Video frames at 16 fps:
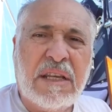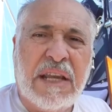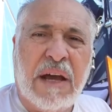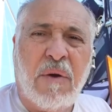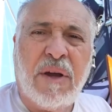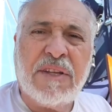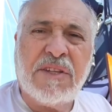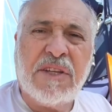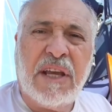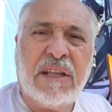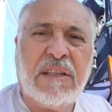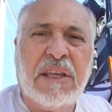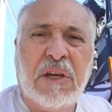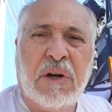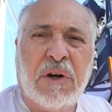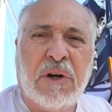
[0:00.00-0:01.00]
Now I checked
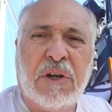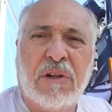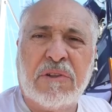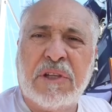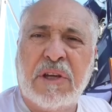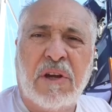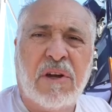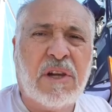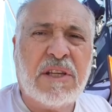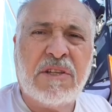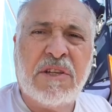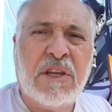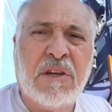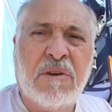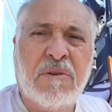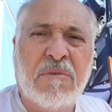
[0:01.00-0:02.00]
the oil. The oil is
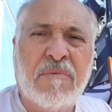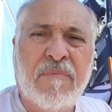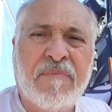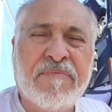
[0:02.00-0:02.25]
new.